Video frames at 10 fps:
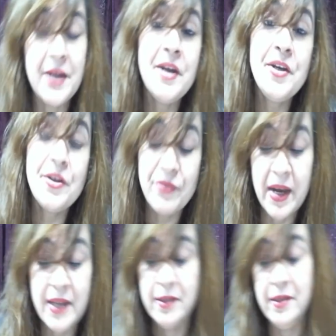
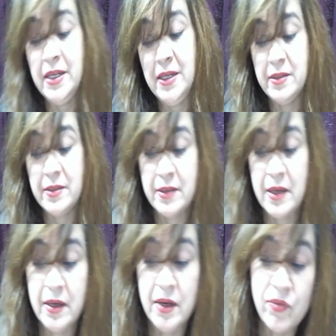identify the needs
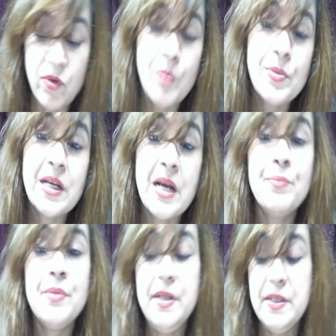and inform the
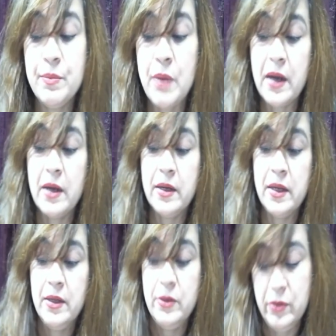company's
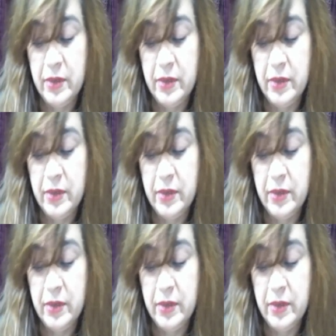marketing